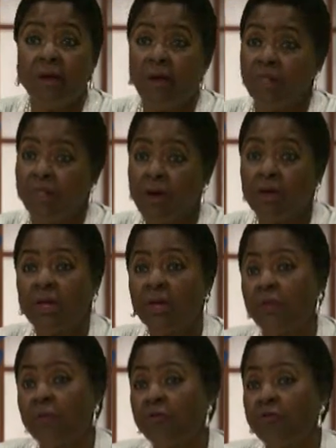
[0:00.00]
they're going to
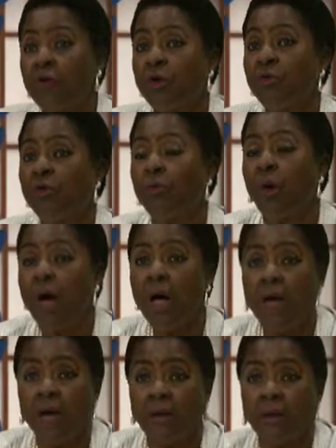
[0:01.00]
refer you
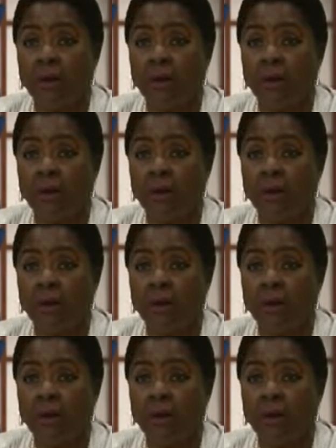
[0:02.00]
on,